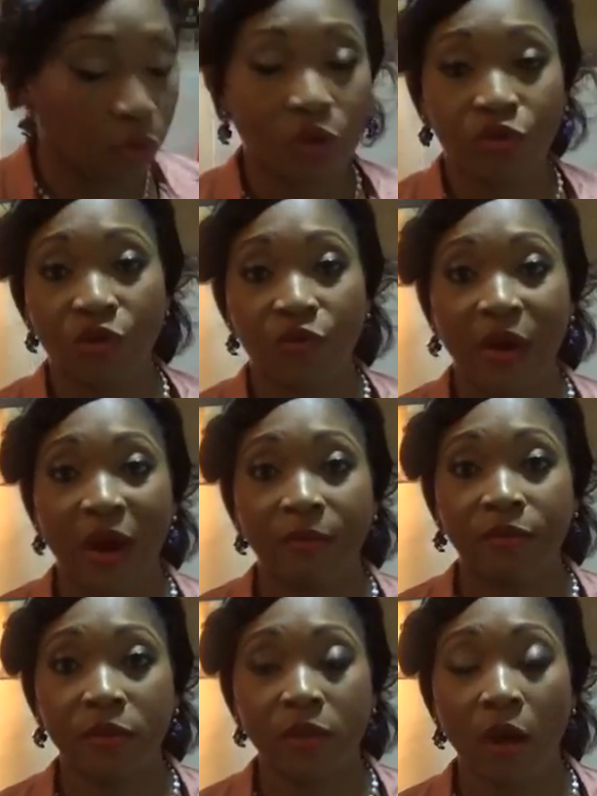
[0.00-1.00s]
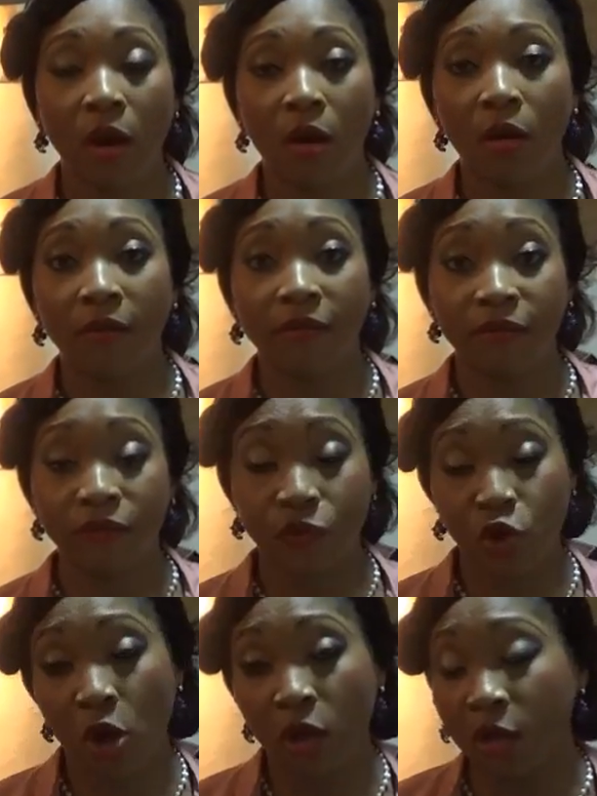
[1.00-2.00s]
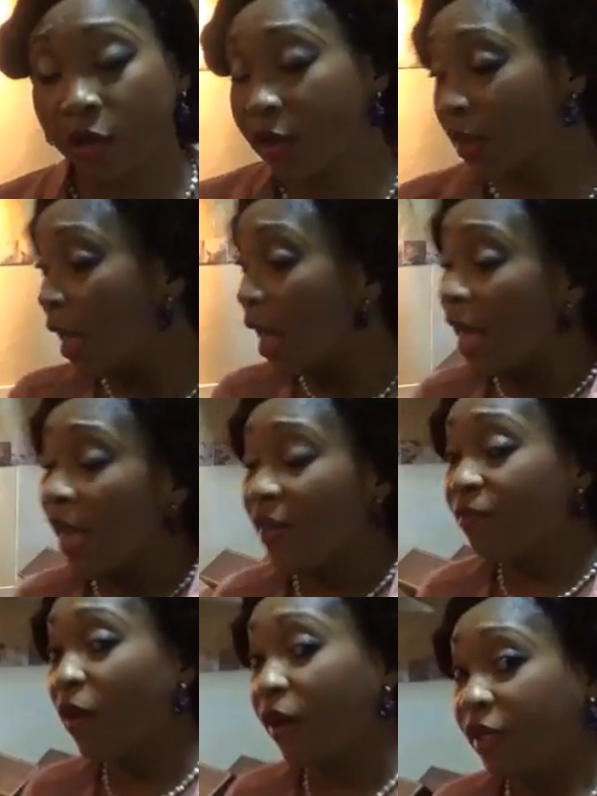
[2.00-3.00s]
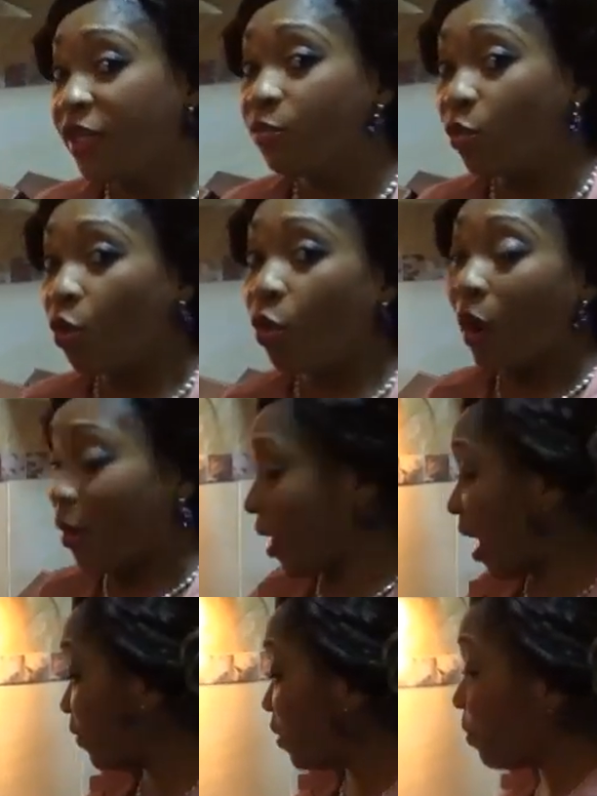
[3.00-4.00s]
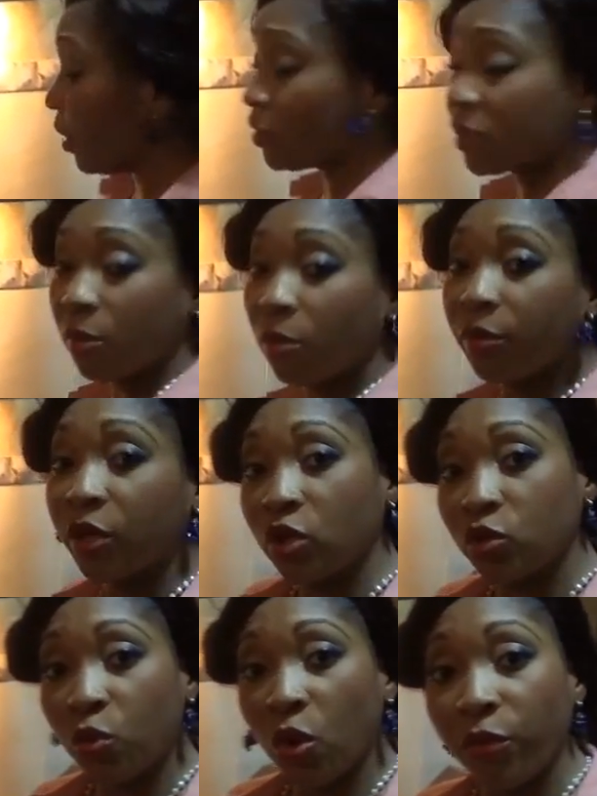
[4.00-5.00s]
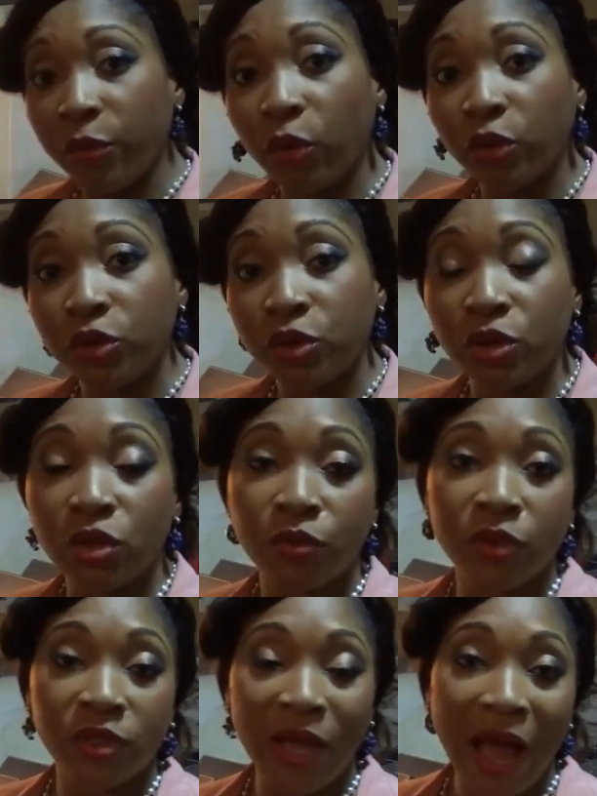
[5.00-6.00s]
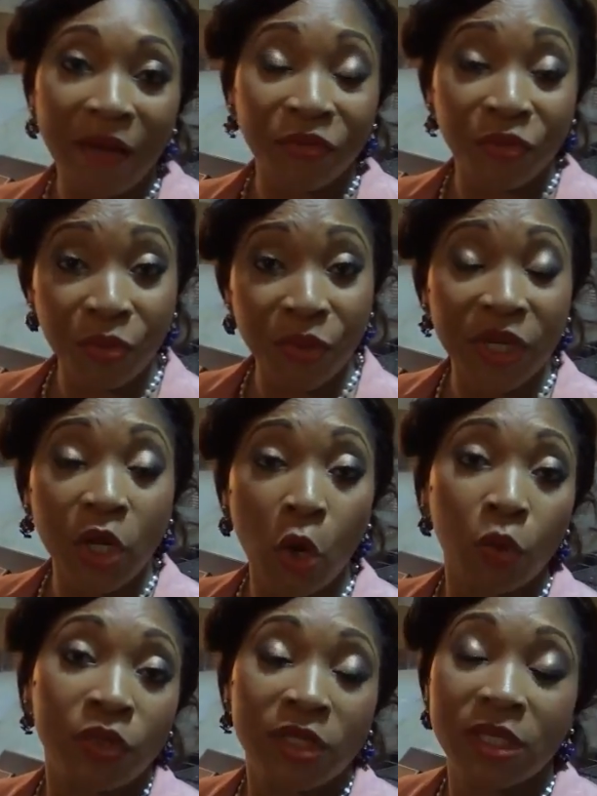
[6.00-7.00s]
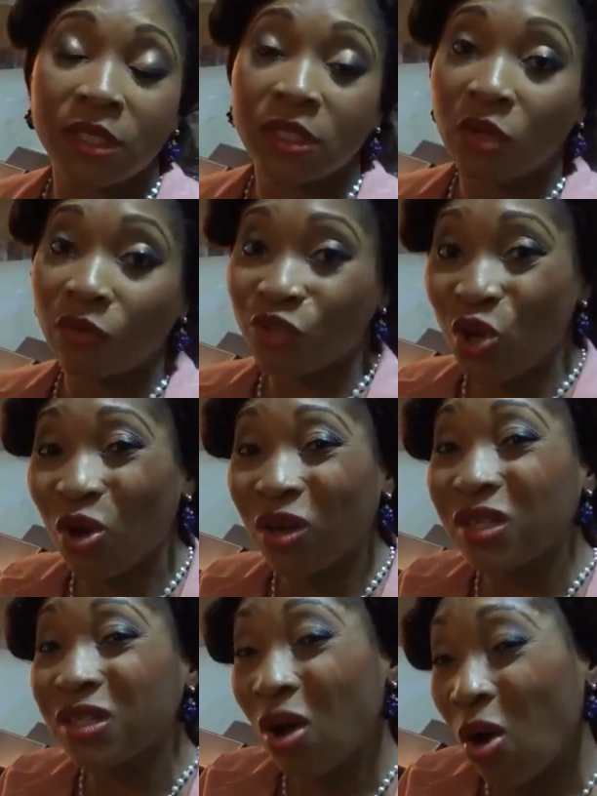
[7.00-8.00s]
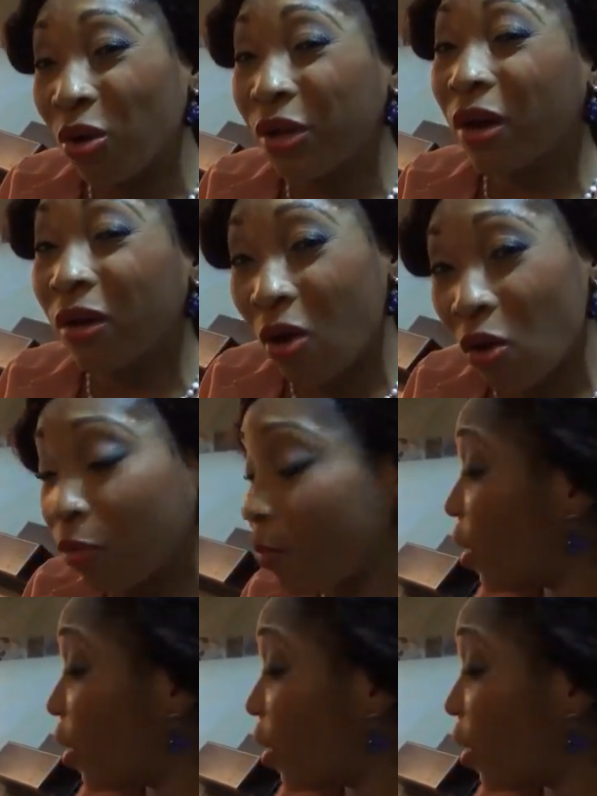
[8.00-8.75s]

200 grams of chocolate. If I need more, I'll have to melt some more, because what we want to do is to have 3 coatings of chocolate on our Coke